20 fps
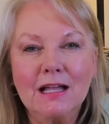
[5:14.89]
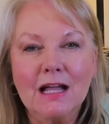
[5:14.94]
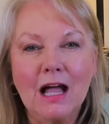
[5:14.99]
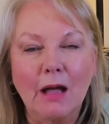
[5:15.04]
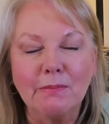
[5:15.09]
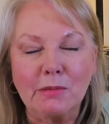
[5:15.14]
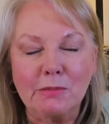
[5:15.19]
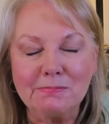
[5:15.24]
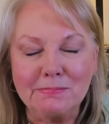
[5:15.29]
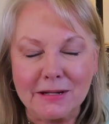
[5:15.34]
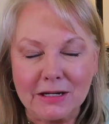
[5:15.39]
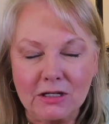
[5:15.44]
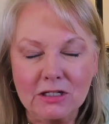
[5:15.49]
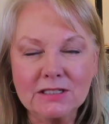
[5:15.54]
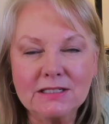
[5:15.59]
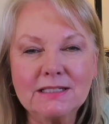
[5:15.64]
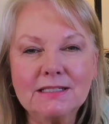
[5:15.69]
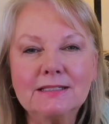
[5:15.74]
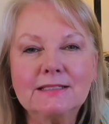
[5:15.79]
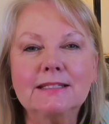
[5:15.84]
I'm
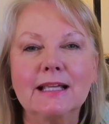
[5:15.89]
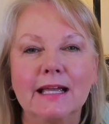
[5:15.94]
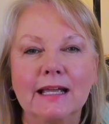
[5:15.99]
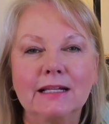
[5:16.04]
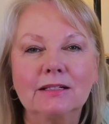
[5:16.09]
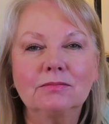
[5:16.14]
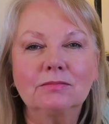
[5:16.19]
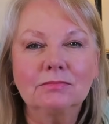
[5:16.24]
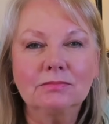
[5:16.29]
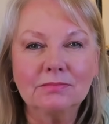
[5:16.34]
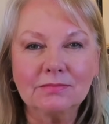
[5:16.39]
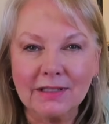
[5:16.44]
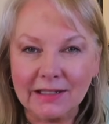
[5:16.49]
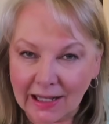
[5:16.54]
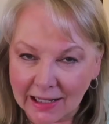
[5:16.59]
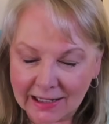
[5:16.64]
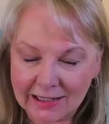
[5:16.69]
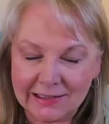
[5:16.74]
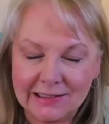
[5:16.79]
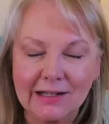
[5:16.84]
embarrassed to say that I
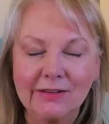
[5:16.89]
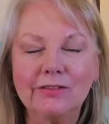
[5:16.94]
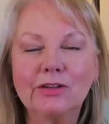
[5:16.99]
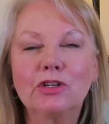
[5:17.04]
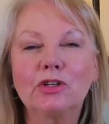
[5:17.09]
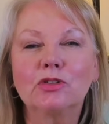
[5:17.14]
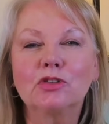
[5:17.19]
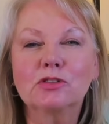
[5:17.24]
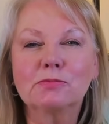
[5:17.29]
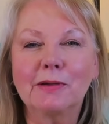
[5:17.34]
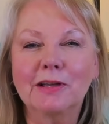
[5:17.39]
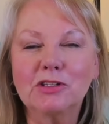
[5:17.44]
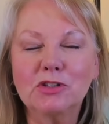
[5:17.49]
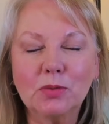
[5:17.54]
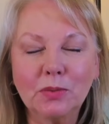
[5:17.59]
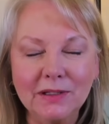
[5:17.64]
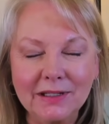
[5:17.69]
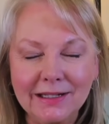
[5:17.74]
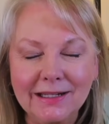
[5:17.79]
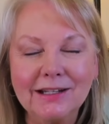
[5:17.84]
had never used my
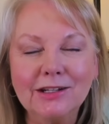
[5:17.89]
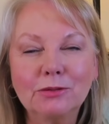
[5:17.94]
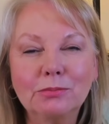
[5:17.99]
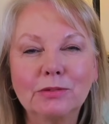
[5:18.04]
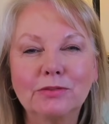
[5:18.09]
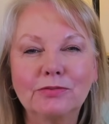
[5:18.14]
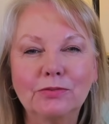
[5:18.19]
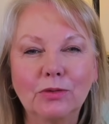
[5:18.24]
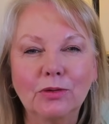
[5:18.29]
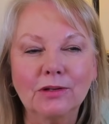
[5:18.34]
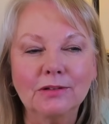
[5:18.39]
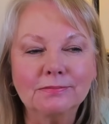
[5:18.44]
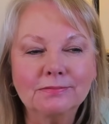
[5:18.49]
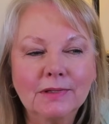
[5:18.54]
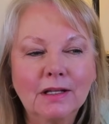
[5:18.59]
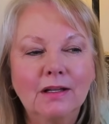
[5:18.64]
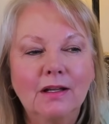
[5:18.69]
twin needle before.